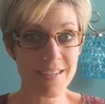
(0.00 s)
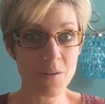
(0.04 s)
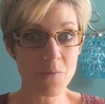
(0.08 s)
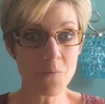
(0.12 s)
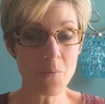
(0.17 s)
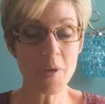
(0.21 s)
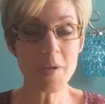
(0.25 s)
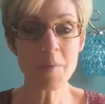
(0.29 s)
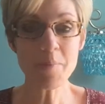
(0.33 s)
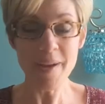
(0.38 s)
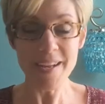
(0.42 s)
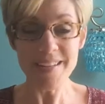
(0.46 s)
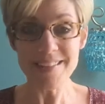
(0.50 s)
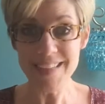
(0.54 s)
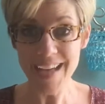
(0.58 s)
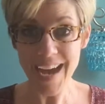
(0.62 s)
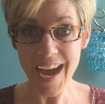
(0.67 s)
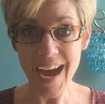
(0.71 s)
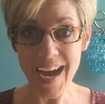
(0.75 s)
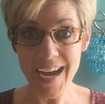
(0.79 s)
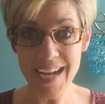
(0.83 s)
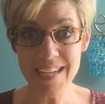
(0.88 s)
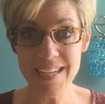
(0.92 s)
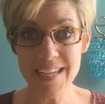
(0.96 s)
What about
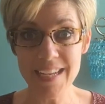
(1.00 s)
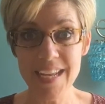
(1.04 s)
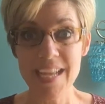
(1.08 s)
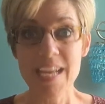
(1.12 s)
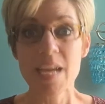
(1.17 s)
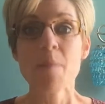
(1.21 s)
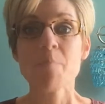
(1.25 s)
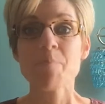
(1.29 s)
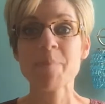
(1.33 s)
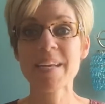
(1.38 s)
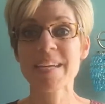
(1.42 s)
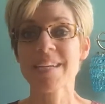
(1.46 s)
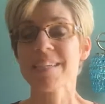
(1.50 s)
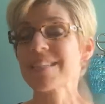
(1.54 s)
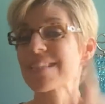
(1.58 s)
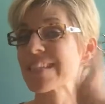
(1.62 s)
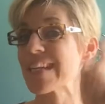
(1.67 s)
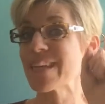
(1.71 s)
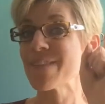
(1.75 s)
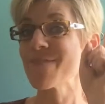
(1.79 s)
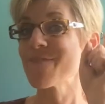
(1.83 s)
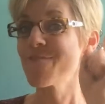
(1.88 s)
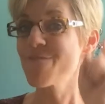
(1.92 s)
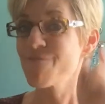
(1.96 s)
that? Because
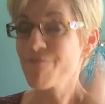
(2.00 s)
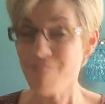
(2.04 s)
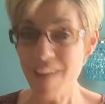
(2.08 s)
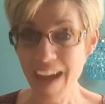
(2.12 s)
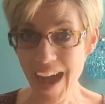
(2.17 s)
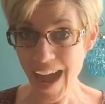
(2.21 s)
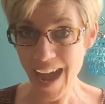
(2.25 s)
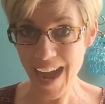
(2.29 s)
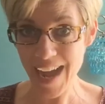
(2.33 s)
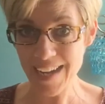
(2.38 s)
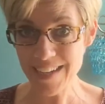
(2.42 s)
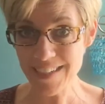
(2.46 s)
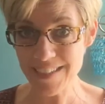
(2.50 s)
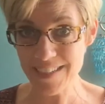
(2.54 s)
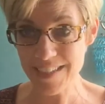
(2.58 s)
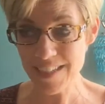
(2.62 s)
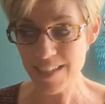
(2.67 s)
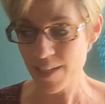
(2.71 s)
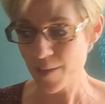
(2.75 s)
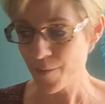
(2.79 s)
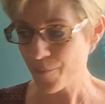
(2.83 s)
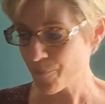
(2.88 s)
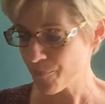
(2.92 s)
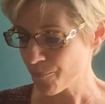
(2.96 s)
in fact,
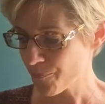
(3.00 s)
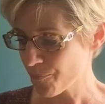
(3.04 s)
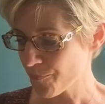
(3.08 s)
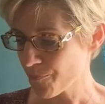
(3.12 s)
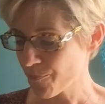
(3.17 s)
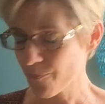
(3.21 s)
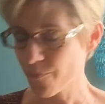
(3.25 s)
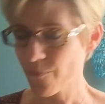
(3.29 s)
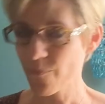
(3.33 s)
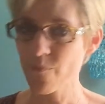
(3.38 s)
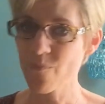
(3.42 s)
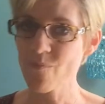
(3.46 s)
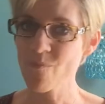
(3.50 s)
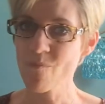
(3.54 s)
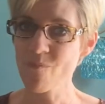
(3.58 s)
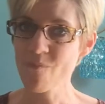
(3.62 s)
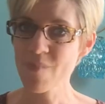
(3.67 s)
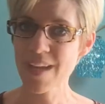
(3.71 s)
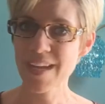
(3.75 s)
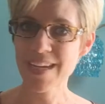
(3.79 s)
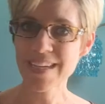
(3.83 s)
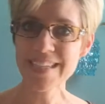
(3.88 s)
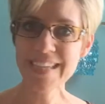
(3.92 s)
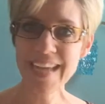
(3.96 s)

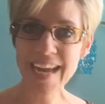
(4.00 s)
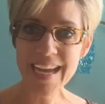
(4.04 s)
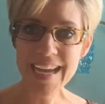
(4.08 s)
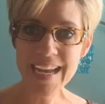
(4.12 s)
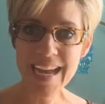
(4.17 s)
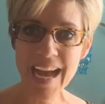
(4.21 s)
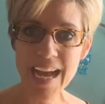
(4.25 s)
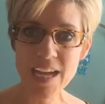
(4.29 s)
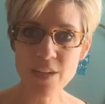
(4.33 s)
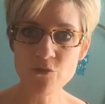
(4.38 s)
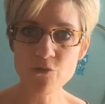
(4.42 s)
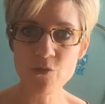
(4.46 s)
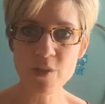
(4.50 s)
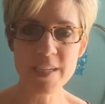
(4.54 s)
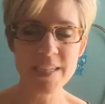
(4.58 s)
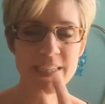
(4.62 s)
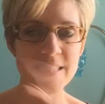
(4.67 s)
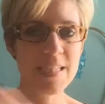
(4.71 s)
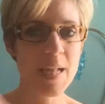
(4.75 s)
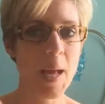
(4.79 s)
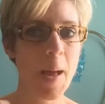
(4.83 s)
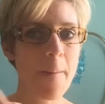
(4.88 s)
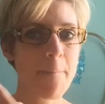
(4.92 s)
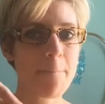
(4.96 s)
Gay
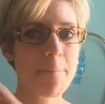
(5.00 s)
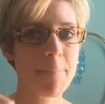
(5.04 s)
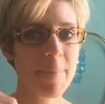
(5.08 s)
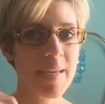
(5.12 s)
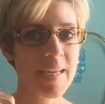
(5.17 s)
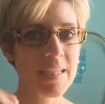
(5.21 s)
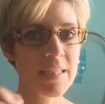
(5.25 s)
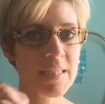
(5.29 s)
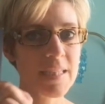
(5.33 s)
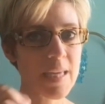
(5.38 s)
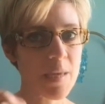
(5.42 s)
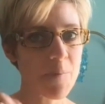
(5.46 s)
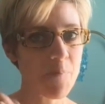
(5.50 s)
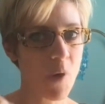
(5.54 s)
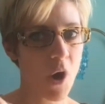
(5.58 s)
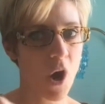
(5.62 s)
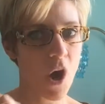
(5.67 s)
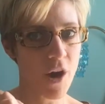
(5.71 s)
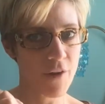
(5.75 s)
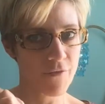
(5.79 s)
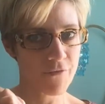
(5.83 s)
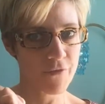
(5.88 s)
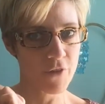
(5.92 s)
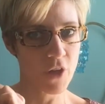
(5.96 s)
Hendricks, Big Leap
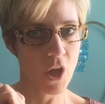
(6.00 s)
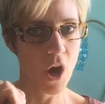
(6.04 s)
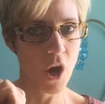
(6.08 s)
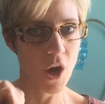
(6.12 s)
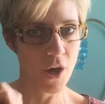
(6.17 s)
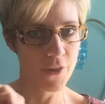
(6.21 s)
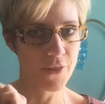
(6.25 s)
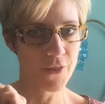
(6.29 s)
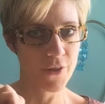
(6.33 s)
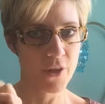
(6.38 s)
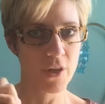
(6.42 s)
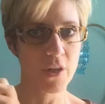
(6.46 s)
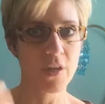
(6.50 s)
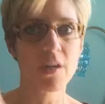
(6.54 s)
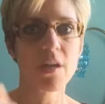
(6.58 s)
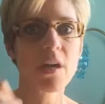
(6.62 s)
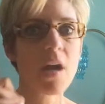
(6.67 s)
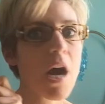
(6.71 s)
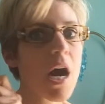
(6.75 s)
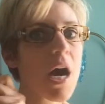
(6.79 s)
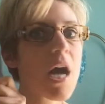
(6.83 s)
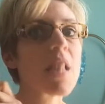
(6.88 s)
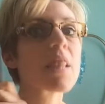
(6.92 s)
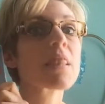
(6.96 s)
author,
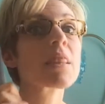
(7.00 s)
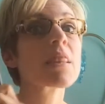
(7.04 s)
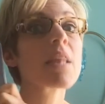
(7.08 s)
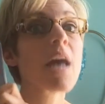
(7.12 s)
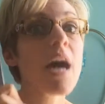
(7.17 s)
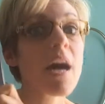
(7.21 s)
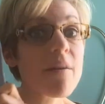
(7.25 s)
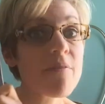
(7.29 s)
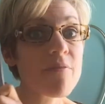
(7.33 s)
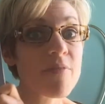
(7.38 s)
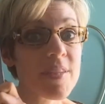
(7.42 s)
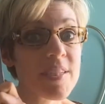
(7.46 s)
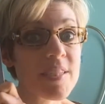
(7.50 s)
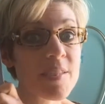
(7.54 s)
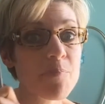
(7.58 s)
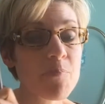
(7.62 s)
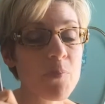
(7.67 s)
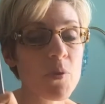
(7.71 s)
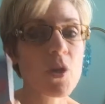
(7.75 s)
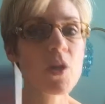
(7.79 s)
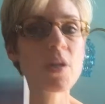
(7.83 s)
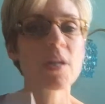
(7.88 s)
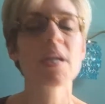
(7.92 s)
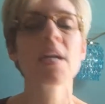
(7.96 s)
love this
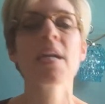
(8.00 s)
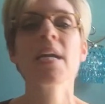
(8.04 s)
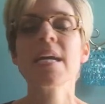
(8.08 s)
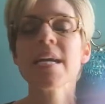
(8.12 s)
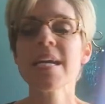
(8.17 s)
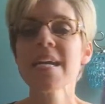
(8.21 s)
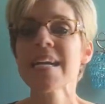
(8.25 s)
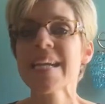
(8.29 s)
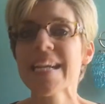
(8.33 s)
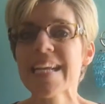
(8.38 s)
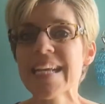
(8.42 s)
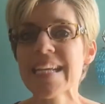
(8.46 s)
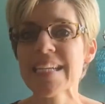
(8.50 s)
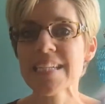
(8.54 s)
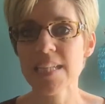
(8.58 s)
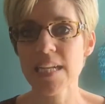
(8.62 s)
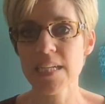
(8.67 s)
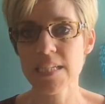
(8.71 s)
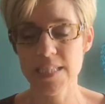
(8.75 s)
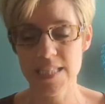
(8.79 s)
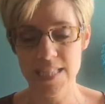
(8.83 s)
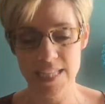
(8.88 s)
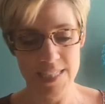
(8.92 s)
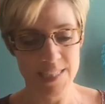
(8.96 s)
book. He
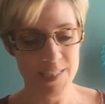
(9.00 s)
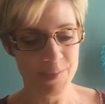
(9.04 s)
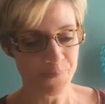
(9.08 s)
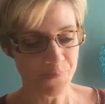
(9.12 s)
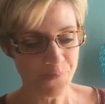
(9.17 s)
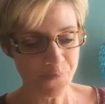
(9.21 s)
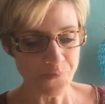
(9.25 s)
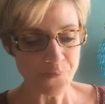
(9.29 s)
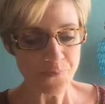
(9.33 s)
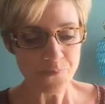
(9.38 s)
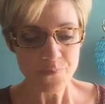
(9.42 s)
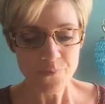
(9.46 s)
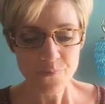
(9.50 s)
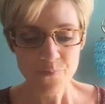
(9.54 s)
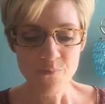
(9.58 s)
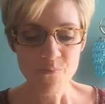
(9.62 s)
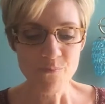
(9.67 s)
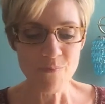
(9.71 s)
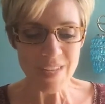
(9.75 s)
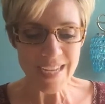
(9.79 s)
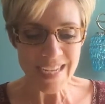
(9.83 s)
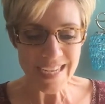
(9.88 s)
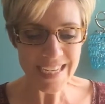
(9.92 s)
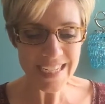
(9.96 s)
says this.
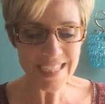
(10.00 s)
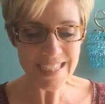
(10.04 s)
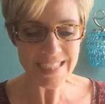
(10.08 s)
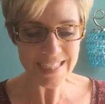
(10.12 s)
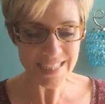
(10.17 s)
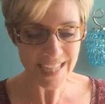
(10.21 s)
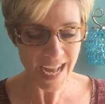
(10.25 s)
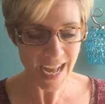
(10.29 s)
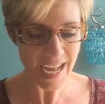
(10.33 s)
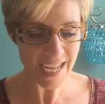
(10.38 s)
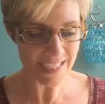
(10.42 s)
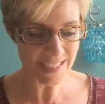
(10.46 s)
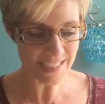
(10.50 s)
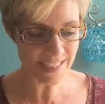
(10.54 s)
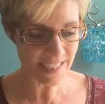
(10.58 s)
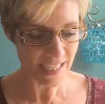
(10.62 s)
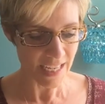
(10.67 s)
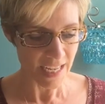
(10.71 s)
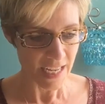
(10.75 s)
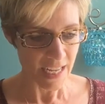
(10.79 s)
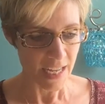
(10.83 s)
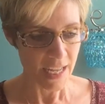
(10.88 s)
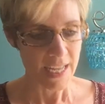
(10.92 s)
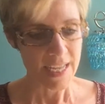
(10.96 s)
He says,
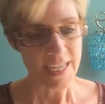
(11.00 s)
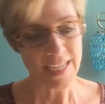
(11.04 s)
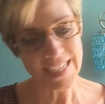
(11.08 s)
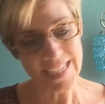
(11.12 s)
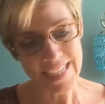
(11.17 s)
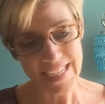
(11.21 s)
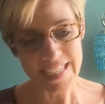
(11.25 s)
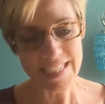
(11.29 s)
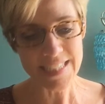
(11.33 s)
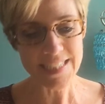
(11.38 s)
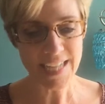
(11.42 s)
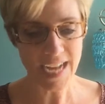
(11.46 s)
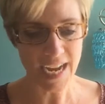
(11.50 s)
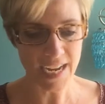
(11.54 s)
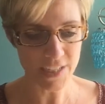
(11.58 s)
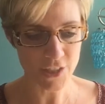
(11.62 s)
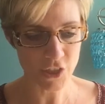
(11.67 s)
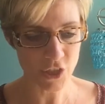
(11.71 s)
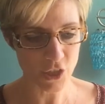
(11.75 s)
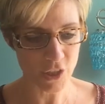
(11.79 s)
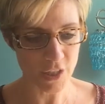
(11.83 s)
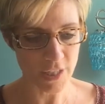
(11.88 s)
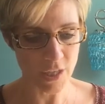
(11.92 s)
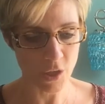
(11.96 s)
and he's
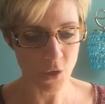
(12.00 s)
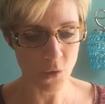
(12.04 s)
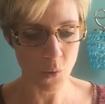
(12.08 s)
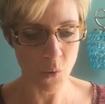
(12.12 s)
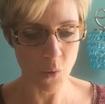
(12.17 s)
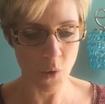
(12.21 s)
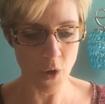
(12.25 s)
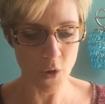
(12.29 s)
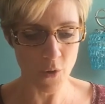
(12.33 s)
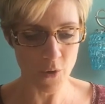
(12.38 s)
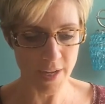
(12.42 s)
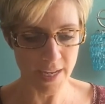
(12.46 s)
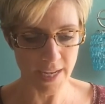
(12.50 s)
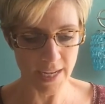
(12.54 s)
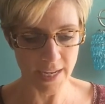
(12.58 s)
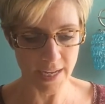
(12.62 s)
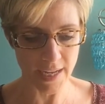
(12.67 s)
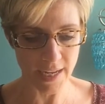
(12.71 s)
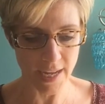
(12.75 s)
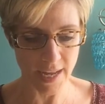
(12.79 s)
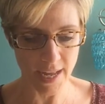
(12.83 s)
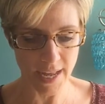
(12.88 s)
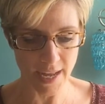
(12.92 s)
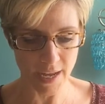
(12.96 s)
actually
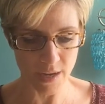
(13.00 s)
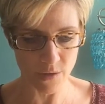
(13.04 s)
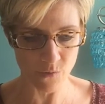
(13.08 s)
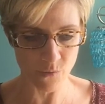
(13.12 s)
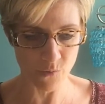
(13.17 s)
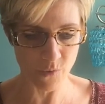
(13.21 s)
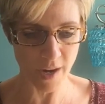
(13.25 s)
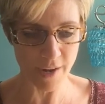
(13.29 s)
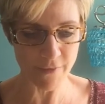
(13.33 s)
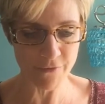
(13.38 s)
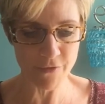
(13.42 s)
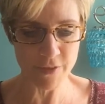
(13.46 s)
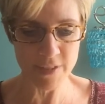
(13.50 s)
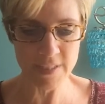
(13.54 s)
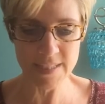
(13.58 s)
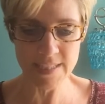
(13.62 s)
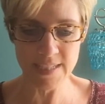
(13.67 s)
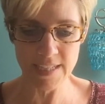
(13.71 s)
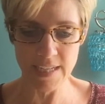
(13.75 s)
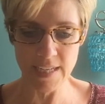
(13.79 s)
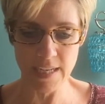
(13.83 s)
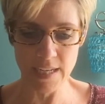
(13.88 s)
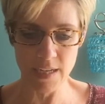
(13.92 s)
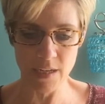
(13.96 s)
quoting and
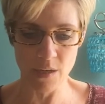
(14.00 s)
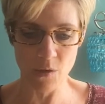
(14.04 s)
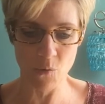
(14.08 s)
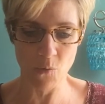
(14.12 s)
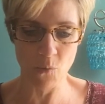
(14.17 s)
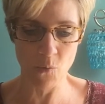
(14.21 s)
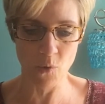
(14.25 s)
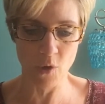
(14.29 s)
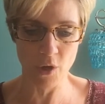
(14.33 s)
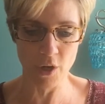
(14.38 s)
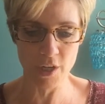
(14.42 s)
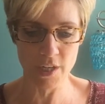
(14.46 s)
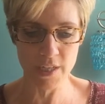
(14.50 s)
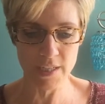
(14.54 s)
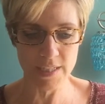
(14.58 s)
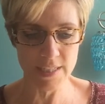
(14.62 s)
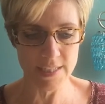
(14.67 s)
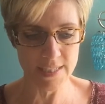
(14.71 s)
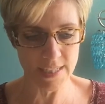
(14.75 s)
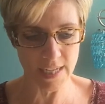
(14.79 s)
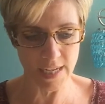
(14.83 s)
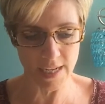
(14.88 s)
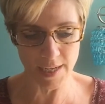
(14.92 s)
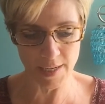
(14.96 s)
referencing work
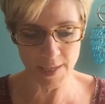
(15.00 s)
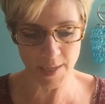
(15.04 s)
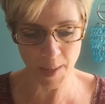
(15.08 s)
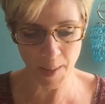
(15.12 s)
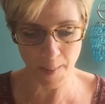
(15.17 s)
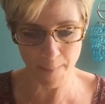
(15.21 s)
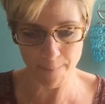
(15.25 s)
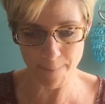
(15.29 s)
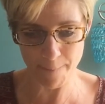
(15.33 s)
done